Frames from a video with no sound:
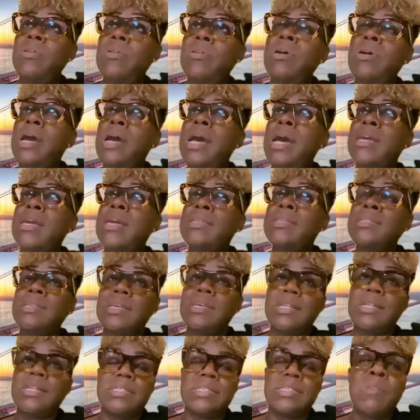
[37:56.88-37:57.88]
You know,
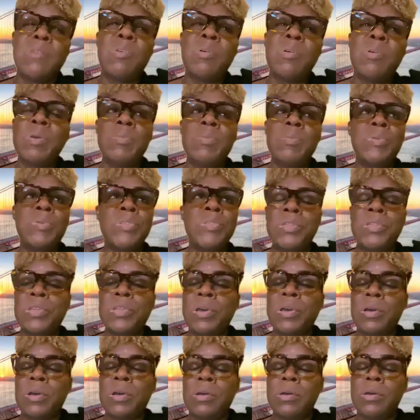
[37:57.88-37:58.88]
I say this, I want people
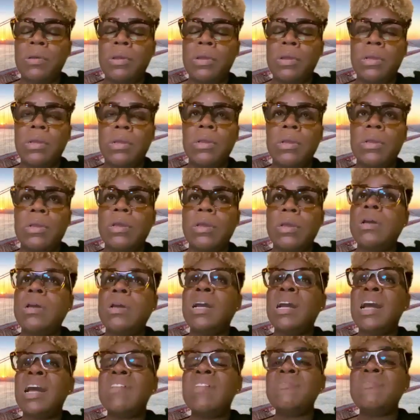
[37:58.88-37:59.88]
to know
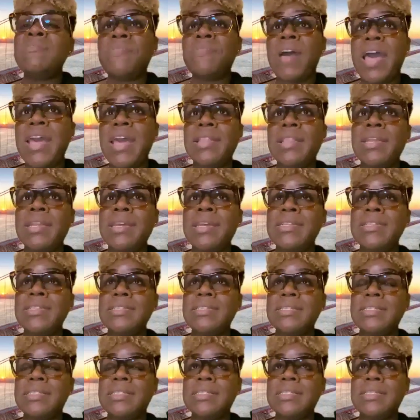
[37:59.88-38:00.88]
gun
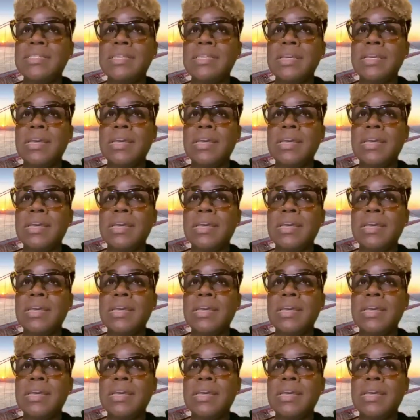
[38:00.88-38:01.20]
violence